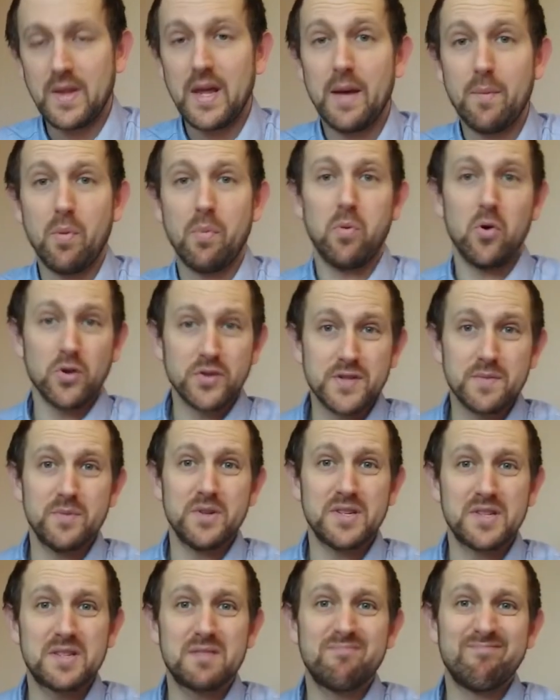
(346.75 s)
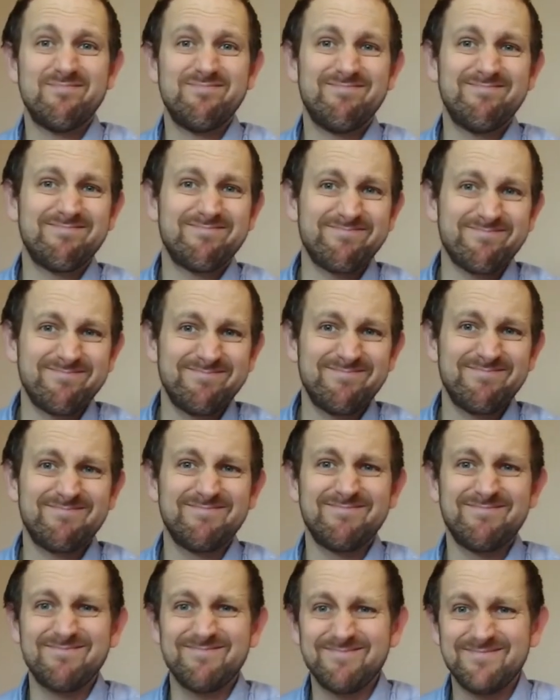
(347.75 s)
Hippopotamus,
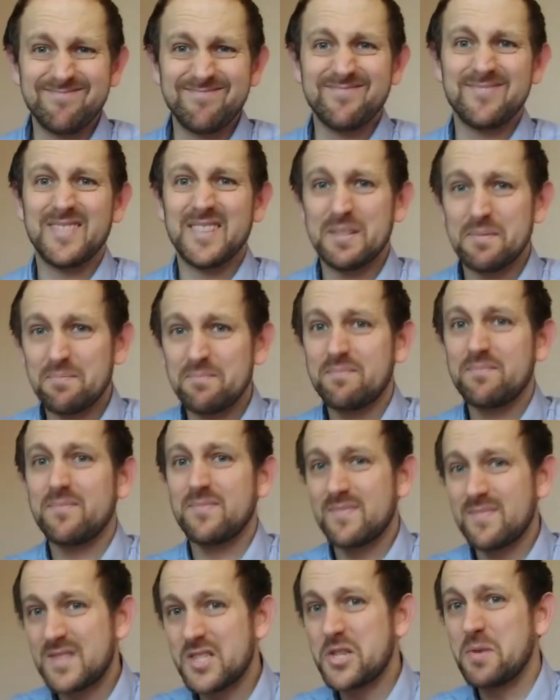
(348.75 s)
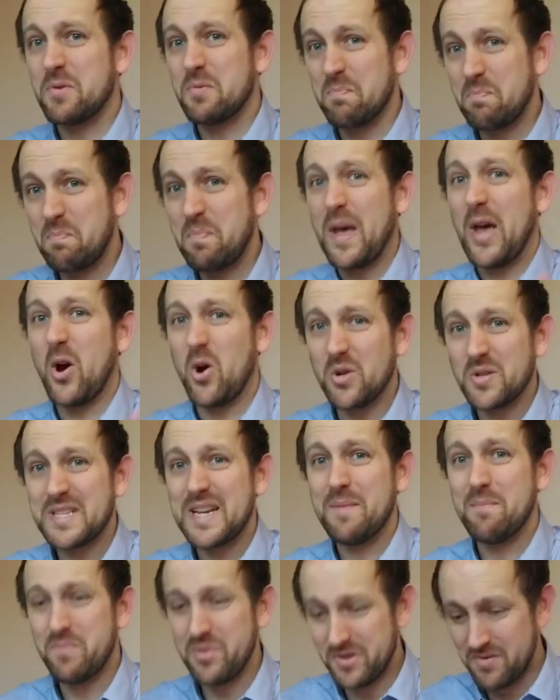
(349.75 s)
mm, t- bit hot
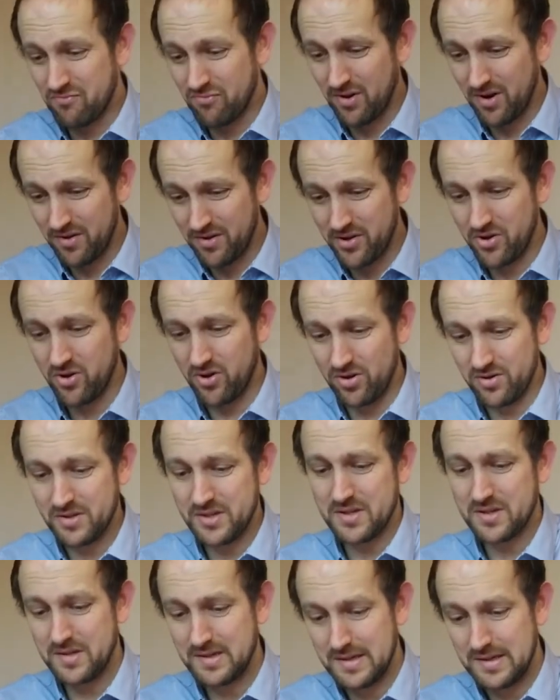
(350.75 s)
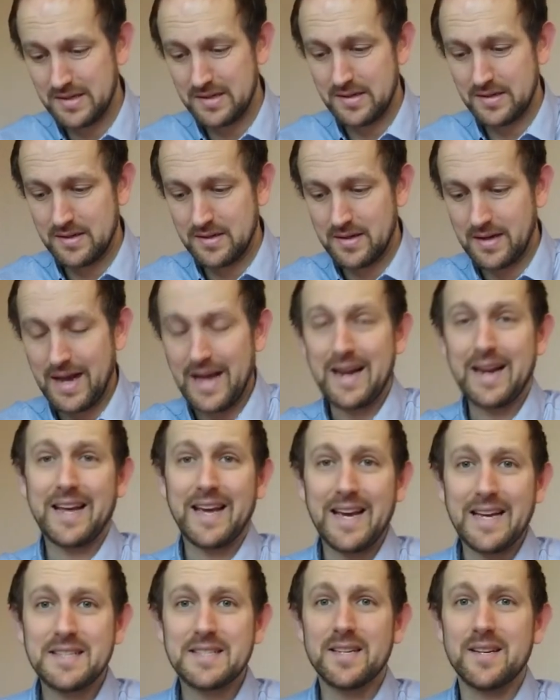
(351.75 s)
tempered, rather not.
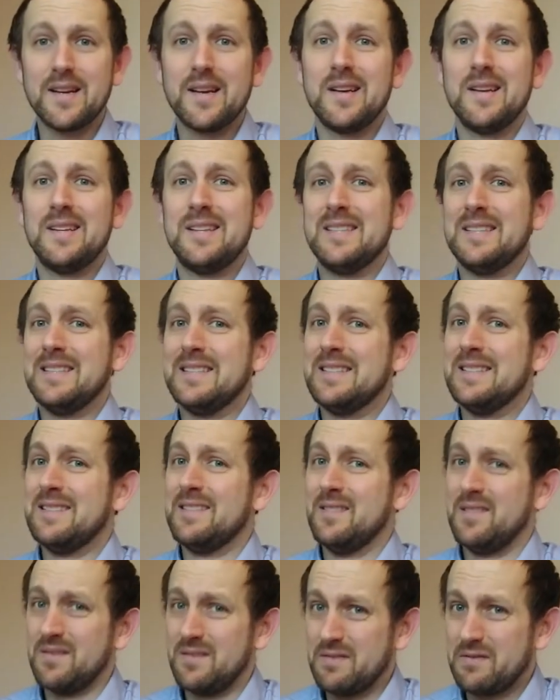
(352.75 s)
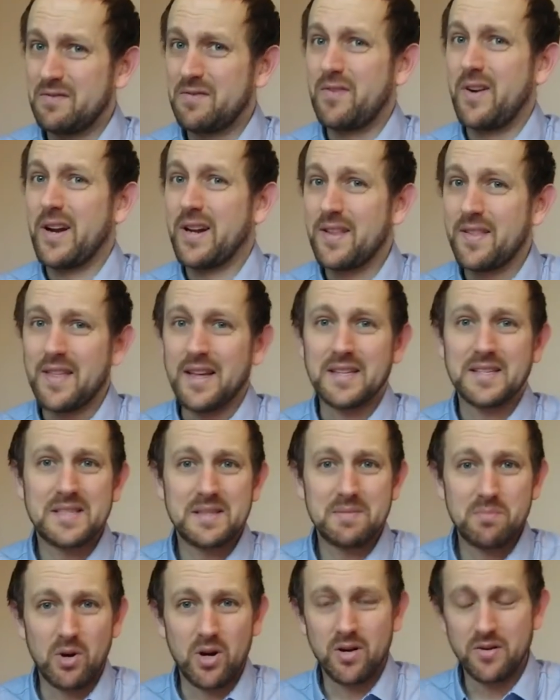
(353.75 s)
Alligator, frankly, that
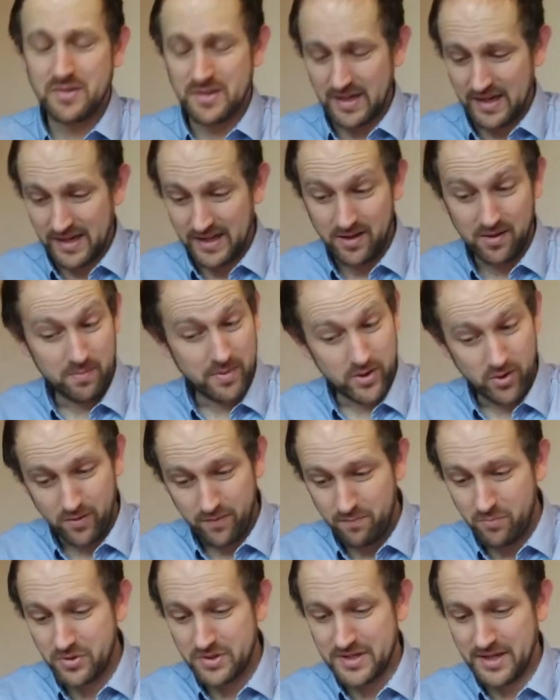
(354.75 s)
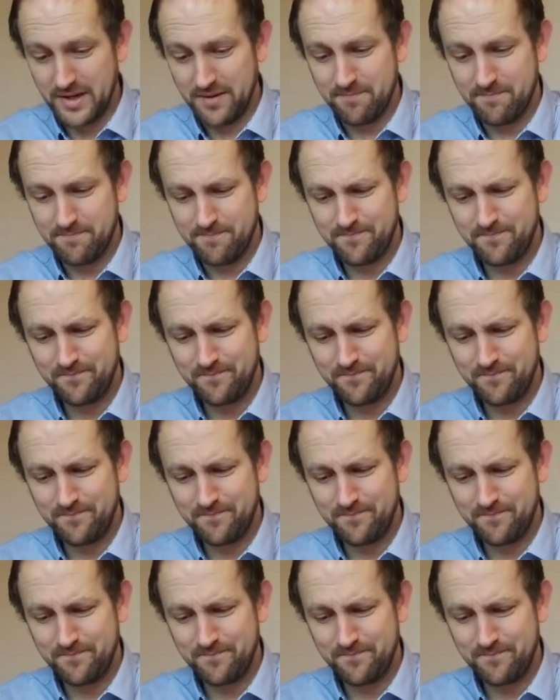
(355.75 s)
smile's a little bit off putting.